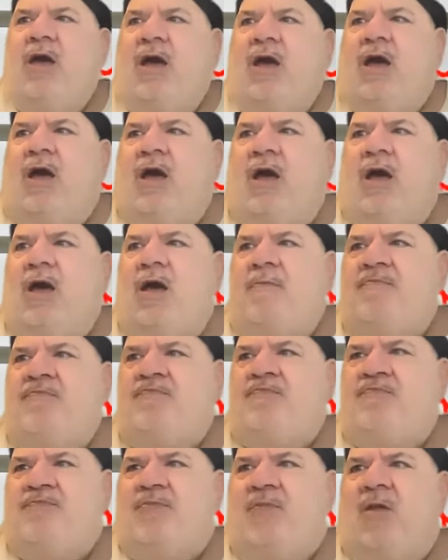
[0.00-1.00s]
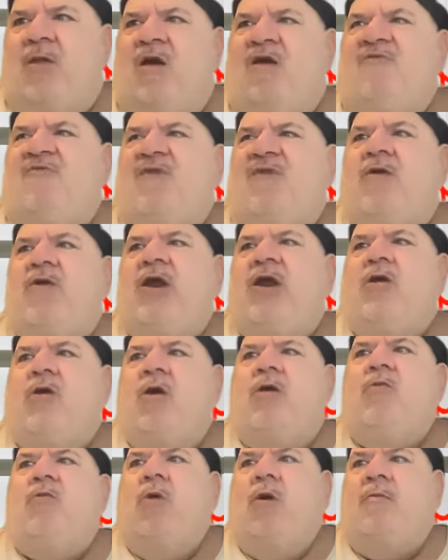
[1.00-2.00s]
a very
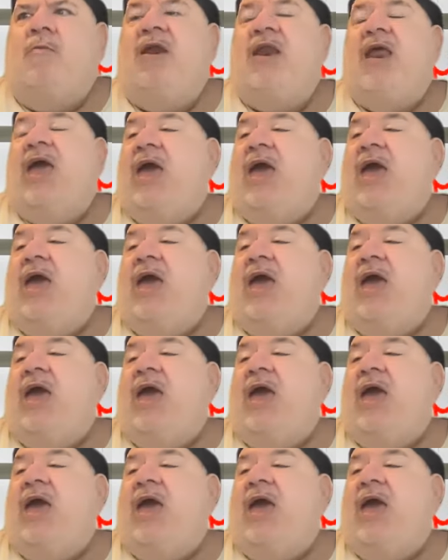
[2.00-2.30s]
good woman,